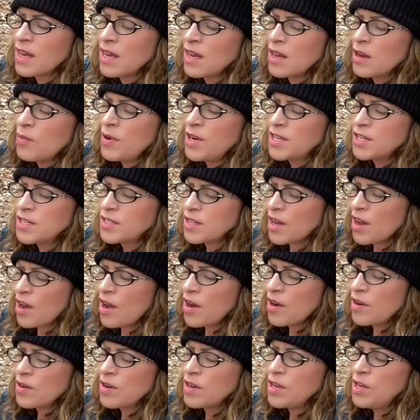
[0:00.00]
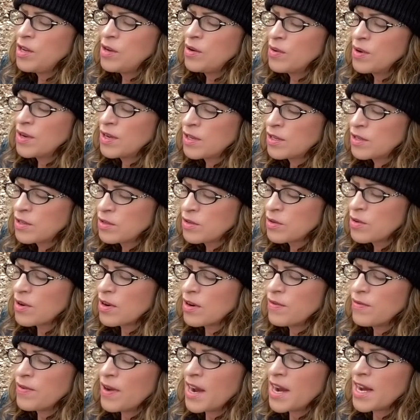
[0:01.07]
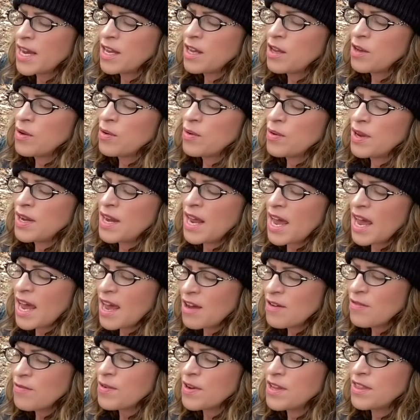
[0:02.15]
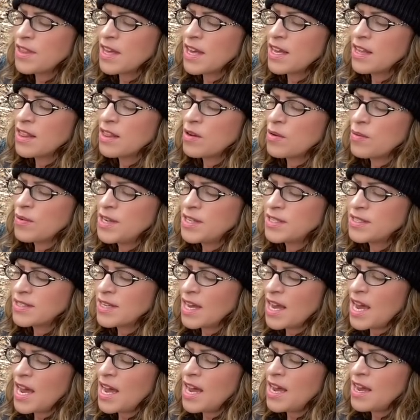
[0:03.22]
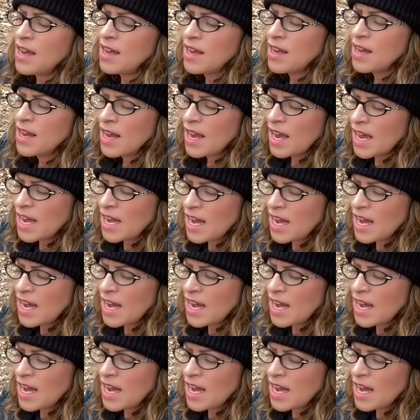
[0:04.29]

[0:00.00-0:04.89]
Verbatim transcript: We just honor you and glorify you in everything that we say and